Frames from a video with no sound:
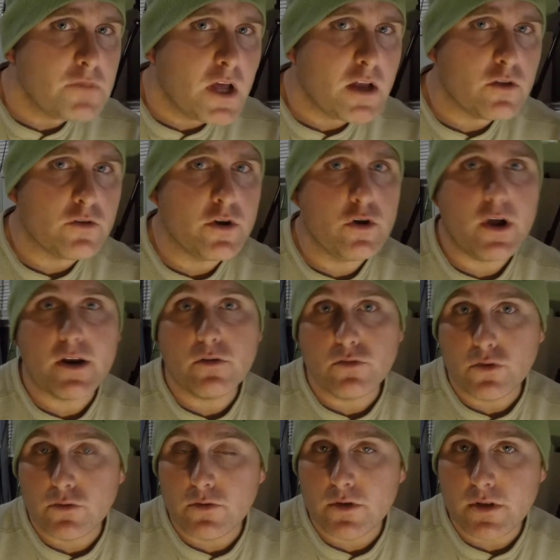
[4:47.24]
I don't know. I don't
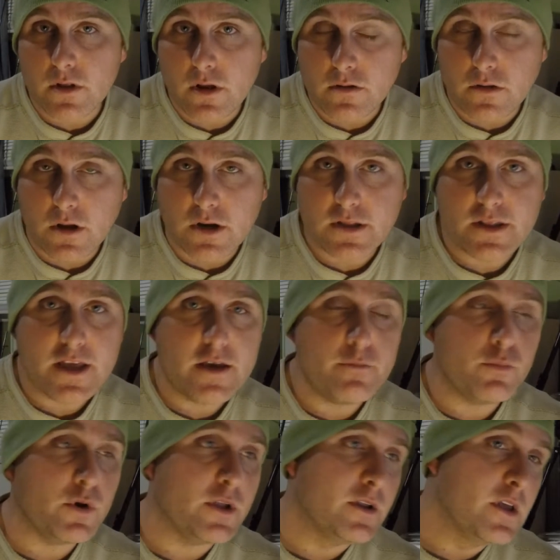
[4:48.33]
do a lot of that.
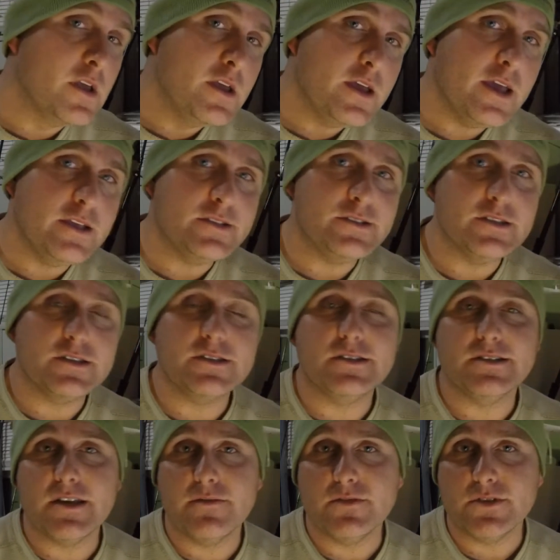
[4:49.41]
But 8.6 to
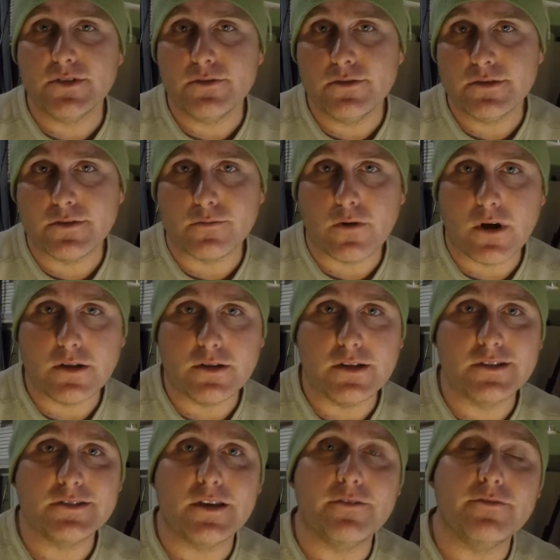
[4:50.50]
7.2 is the rod
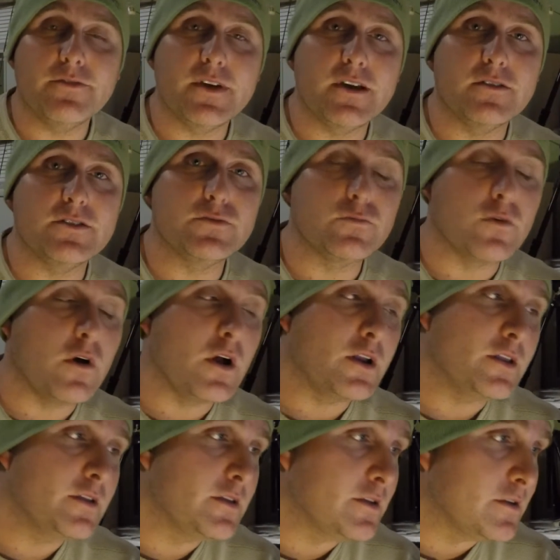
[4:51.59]
lengths I've found this rod
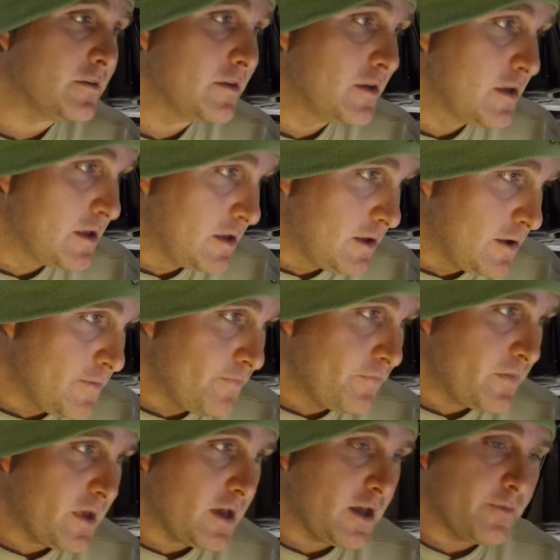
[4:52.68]
in.
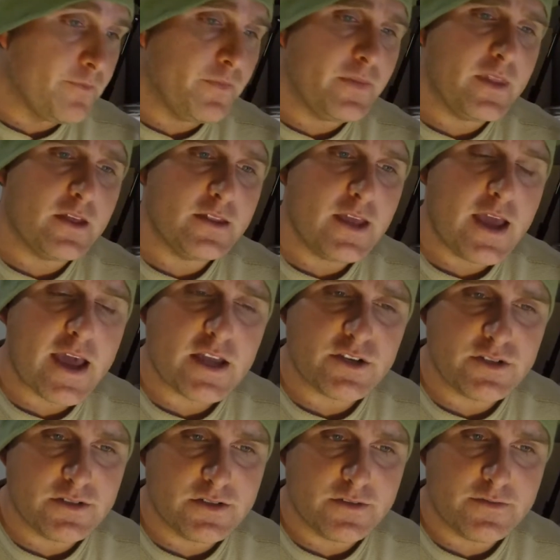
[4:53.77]
Now the
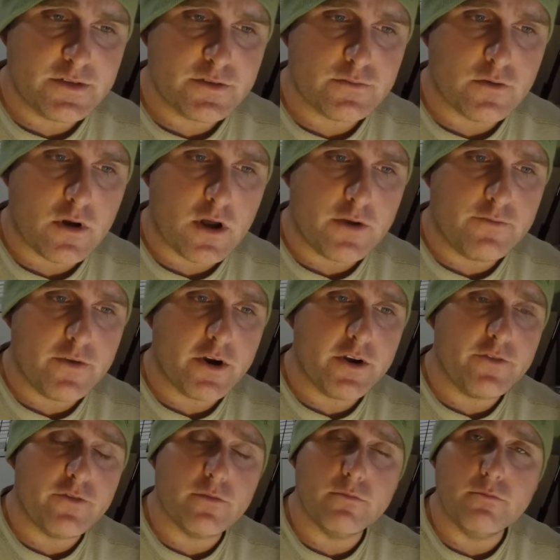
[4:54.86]
actions of this rod vary
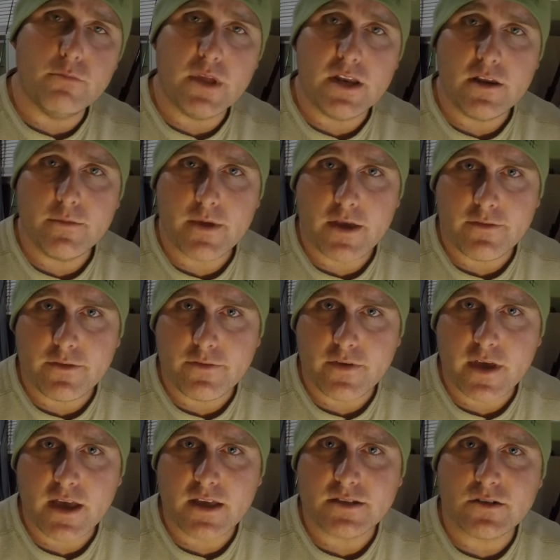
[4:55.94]
from medium heavy
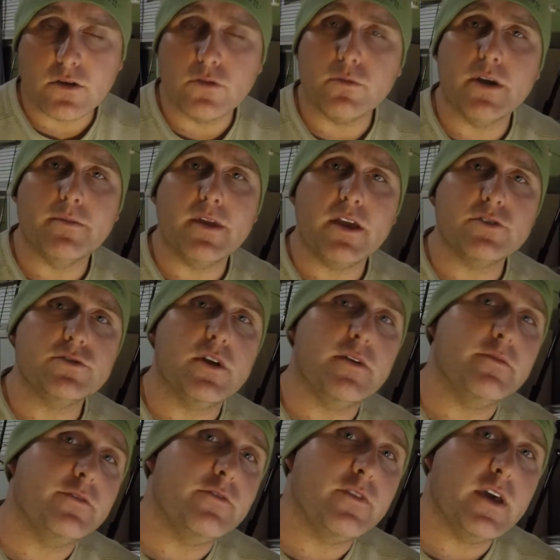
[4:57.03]
fast all the way up to extra
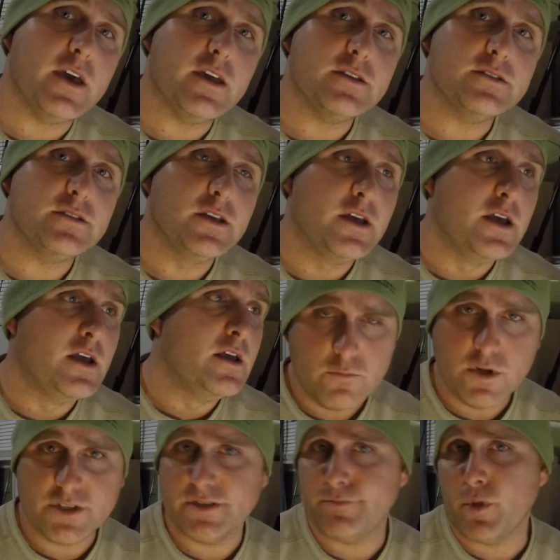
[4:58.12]
heavy fast,
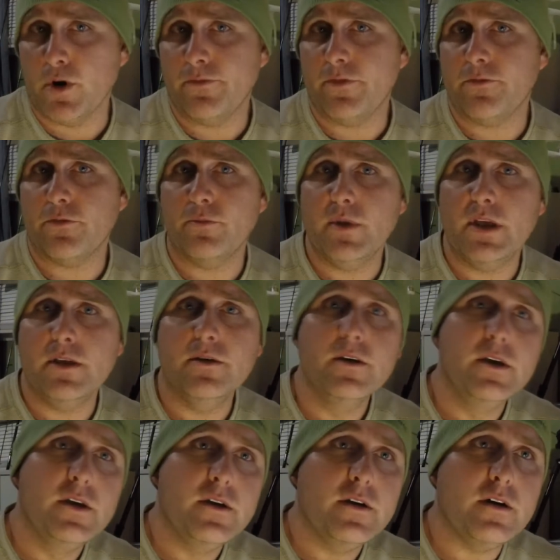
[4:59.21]
which is perfect for me.
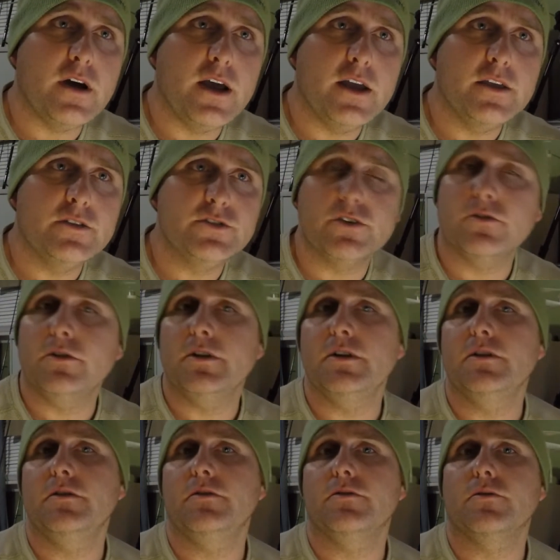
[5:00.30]
I
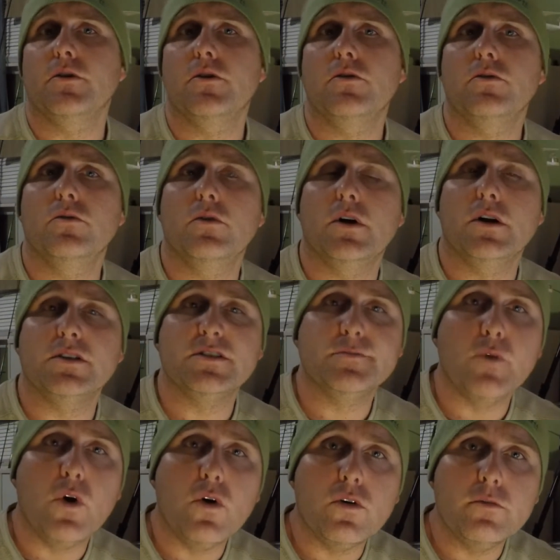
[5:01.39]
generally throw
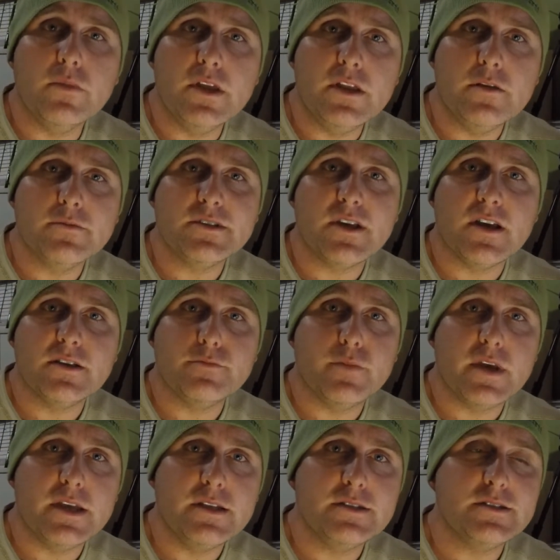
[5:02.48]
small to medium sized
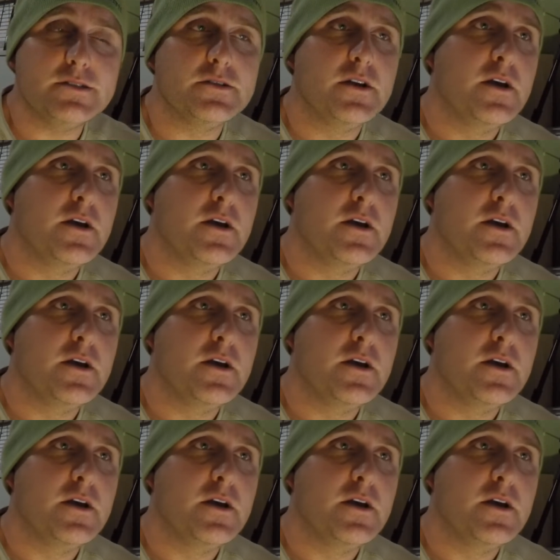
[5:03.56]
baits.